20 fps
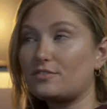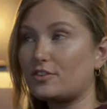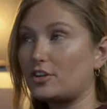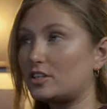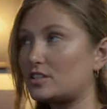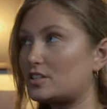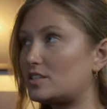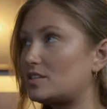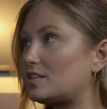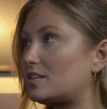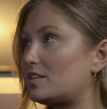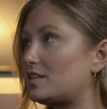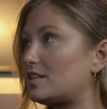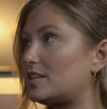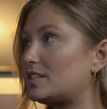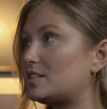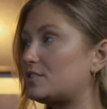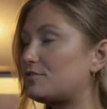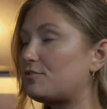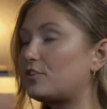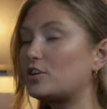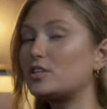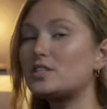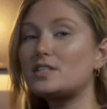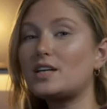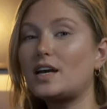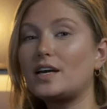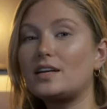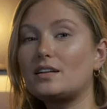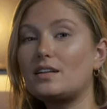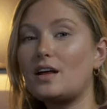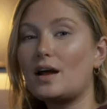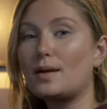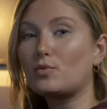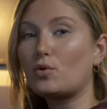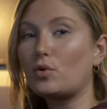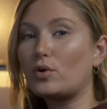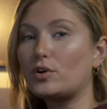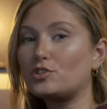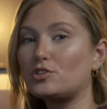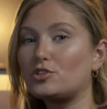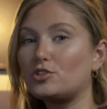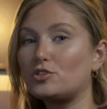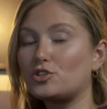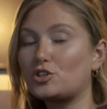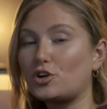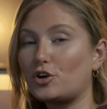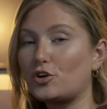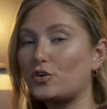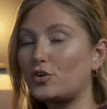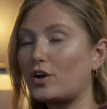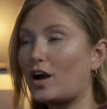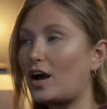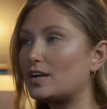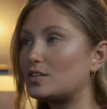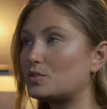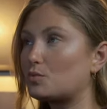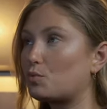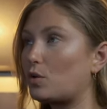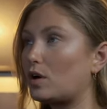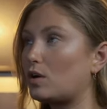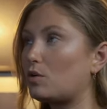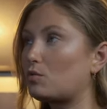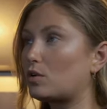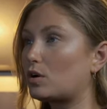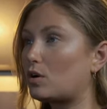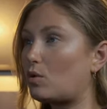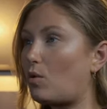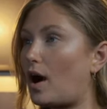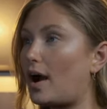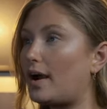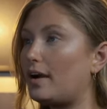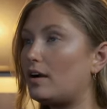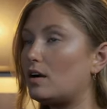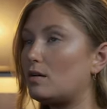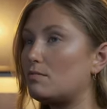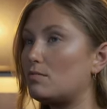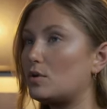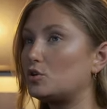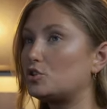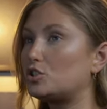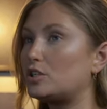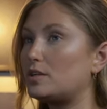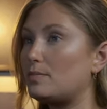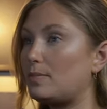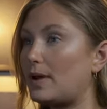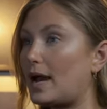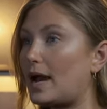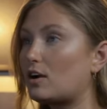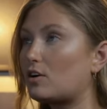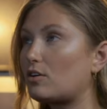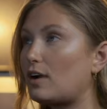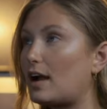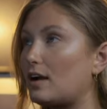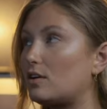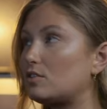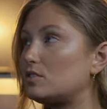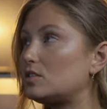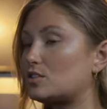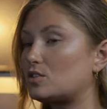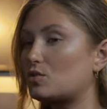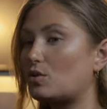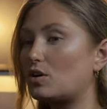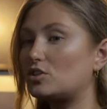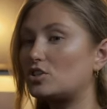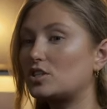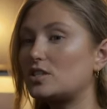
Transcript: first, this first title I'm going to show you guys will require a motion background, so I'll